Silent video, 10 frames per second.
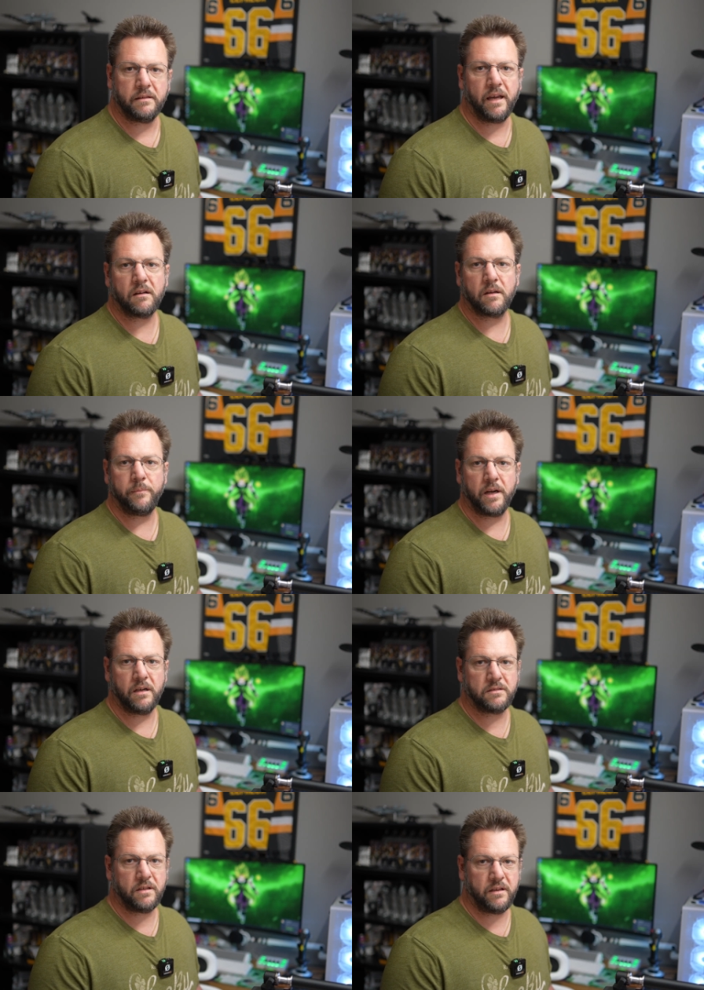Now
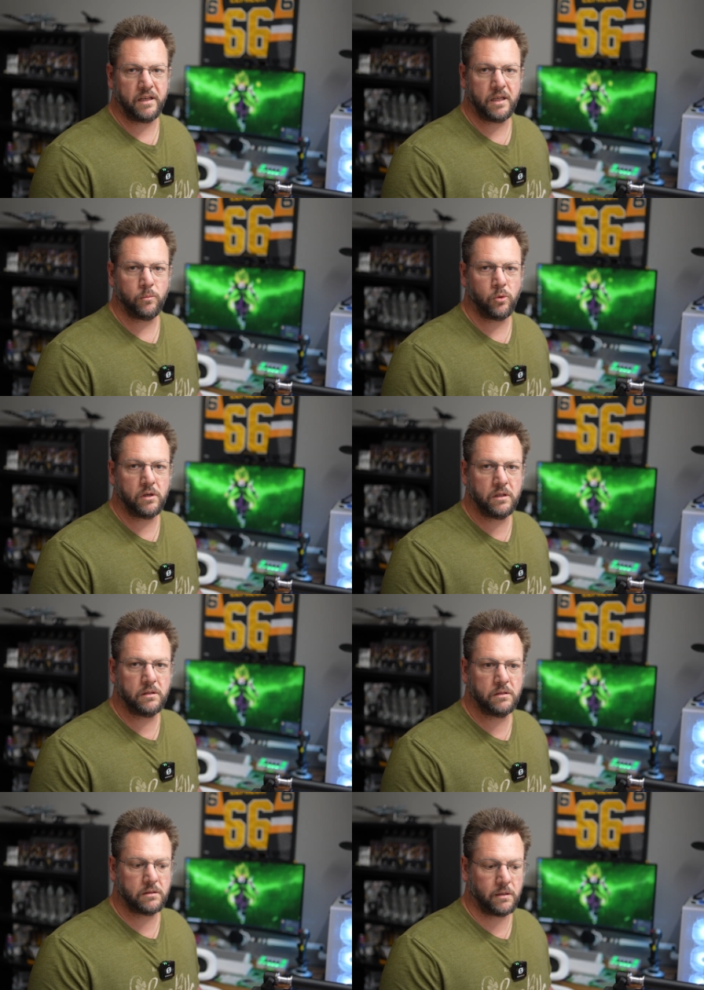comparing it to the
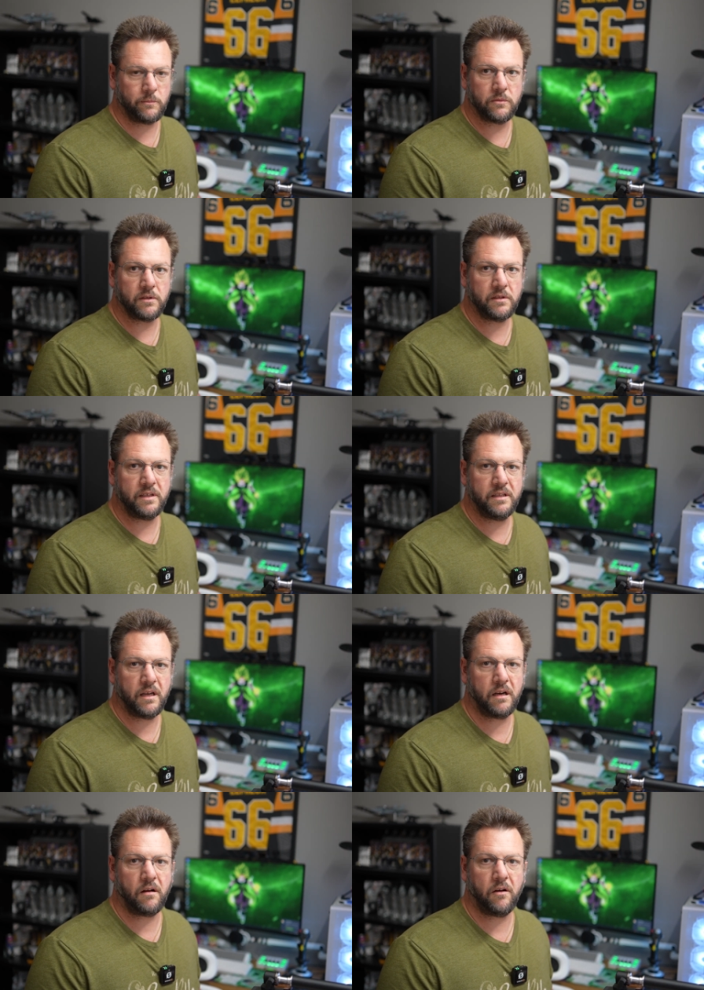M1, I'm really
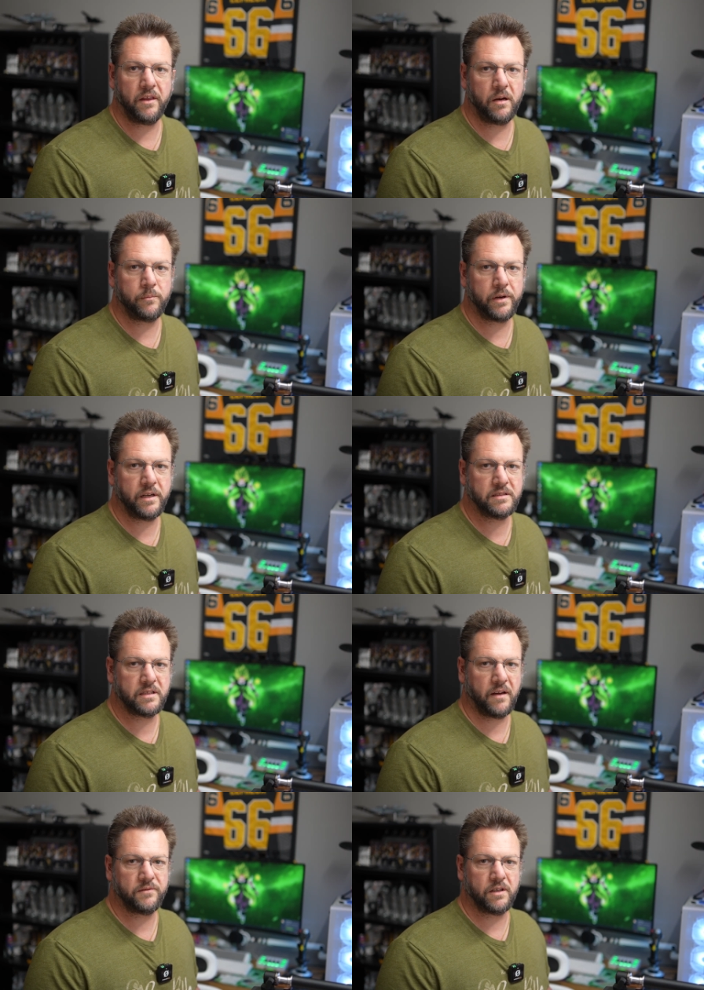not all that impressed
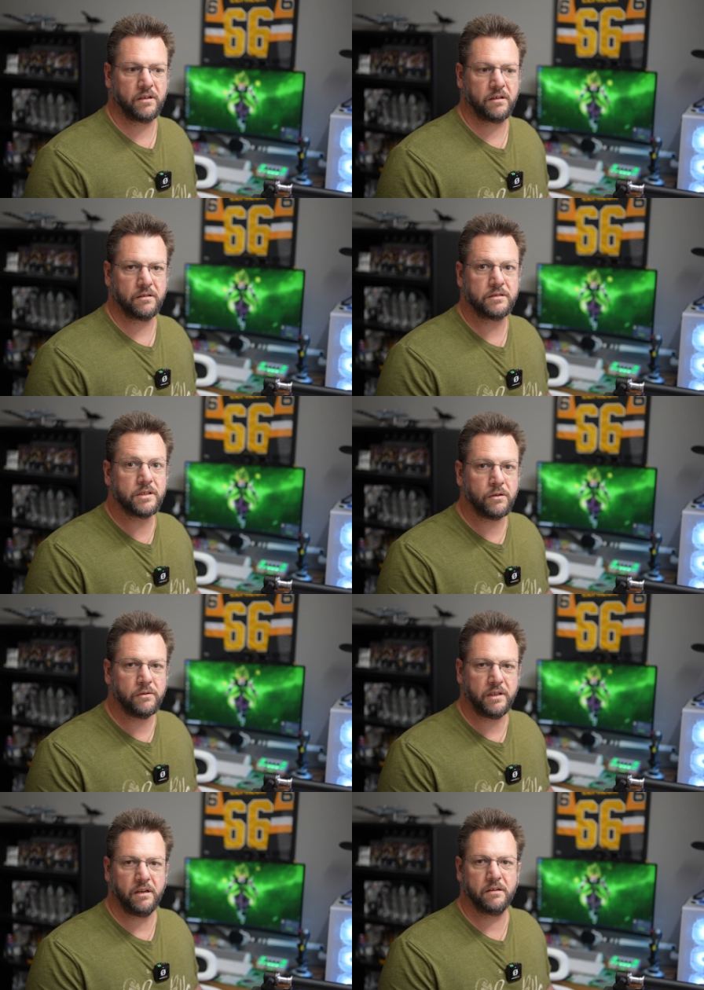after 2
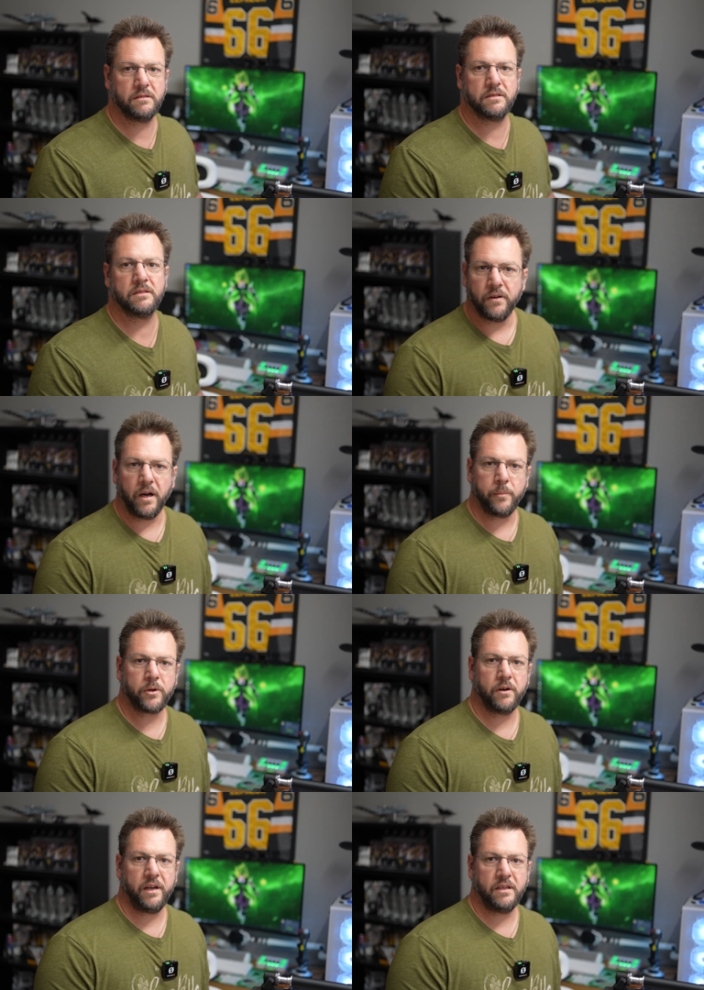years
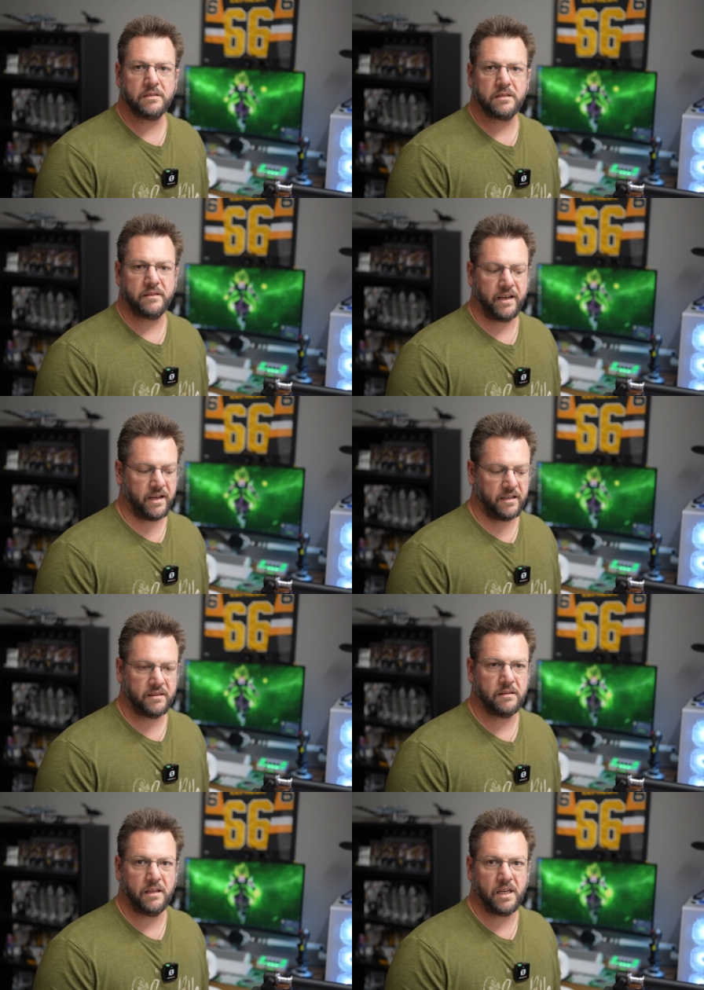upgrades that
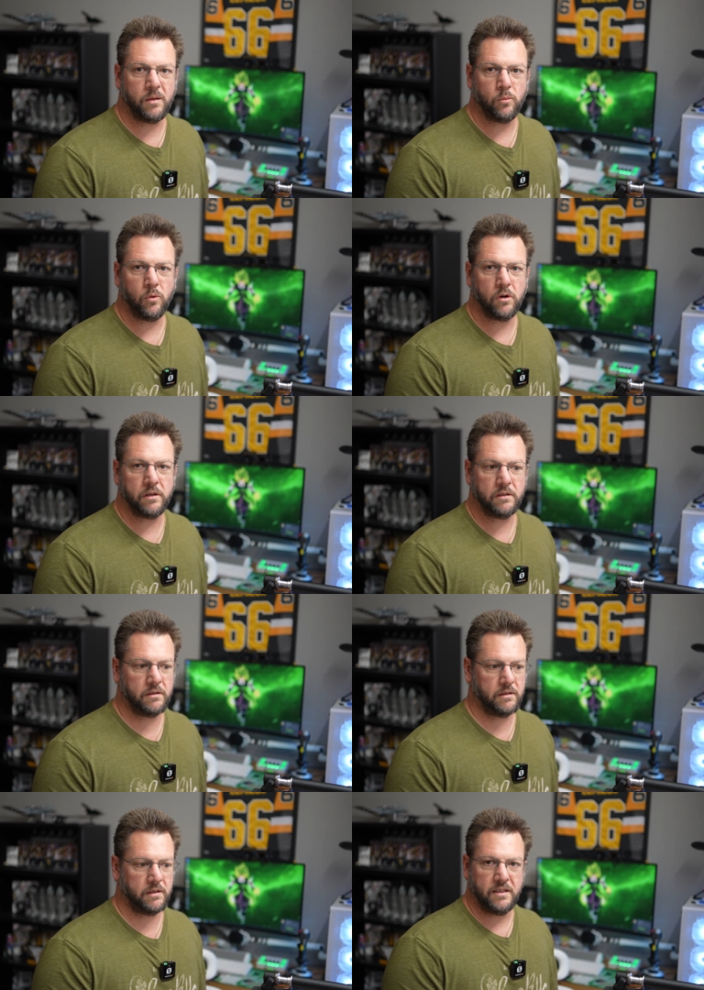the
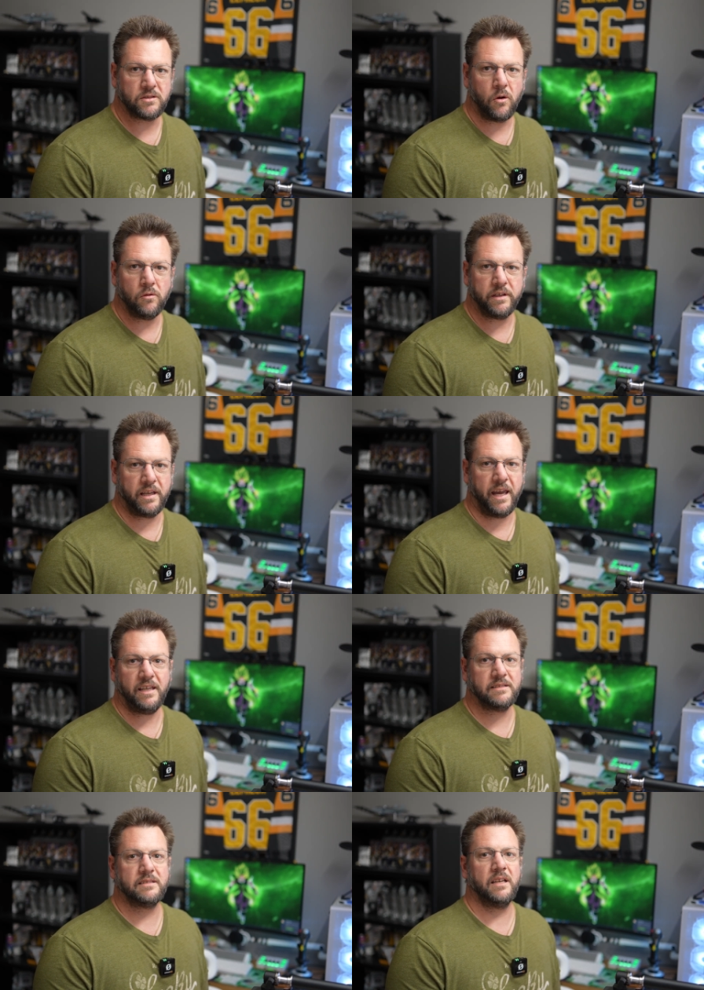M1 is only
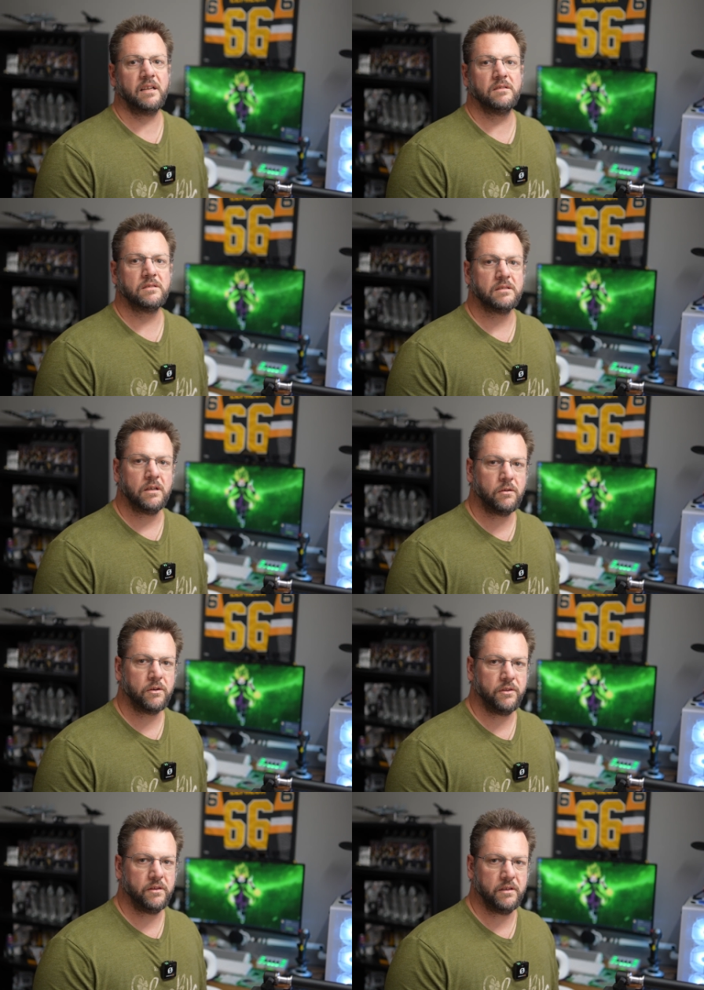8 seconds slower
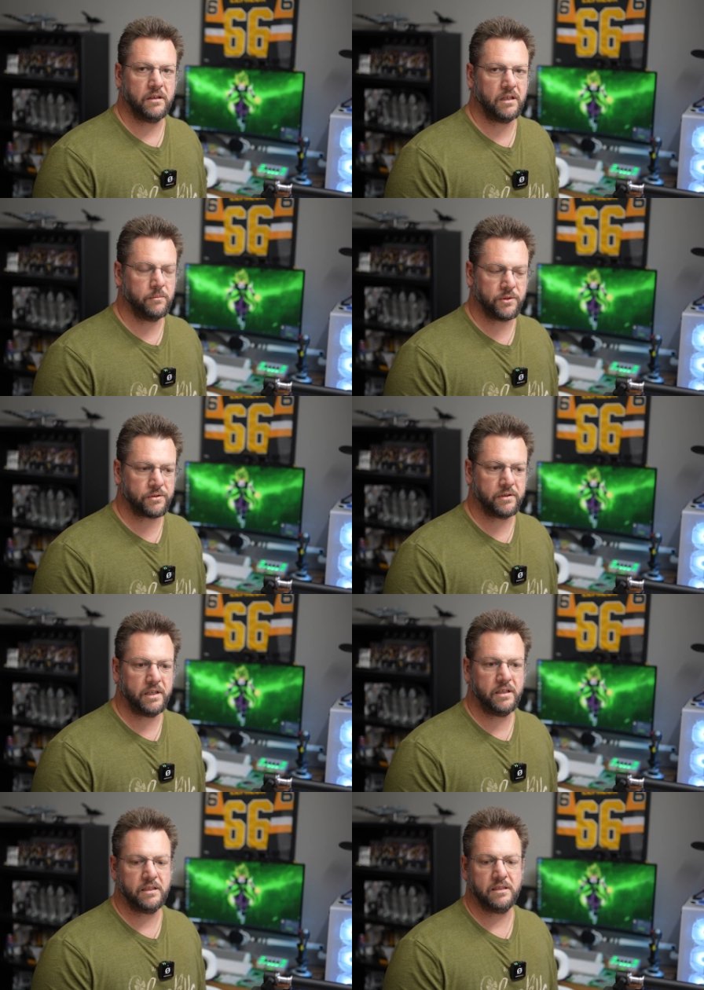than the M3
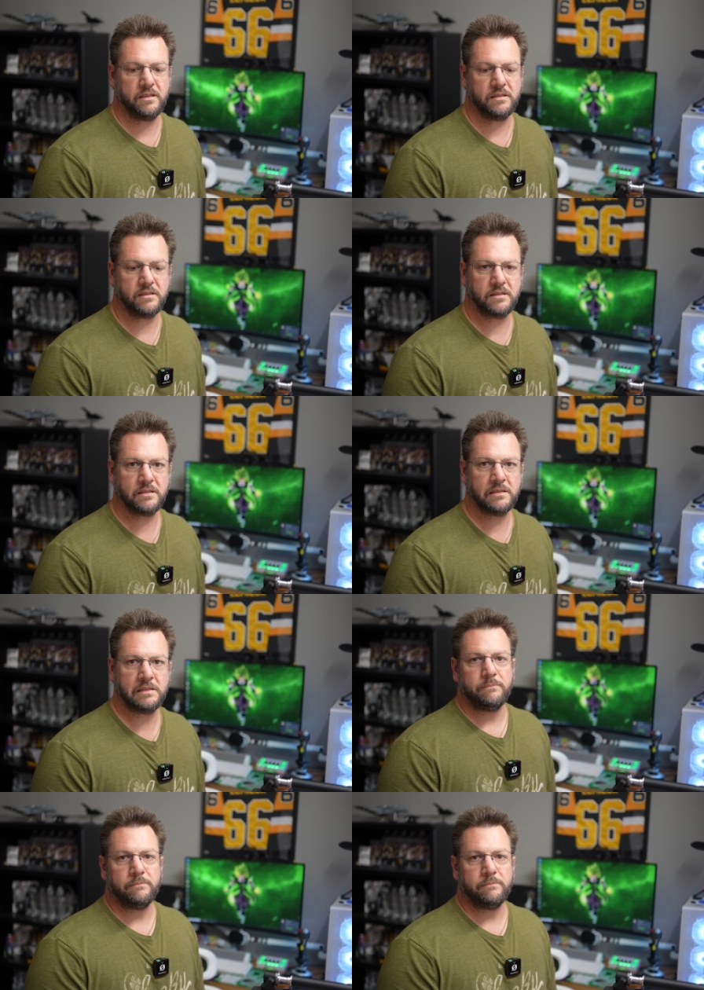is,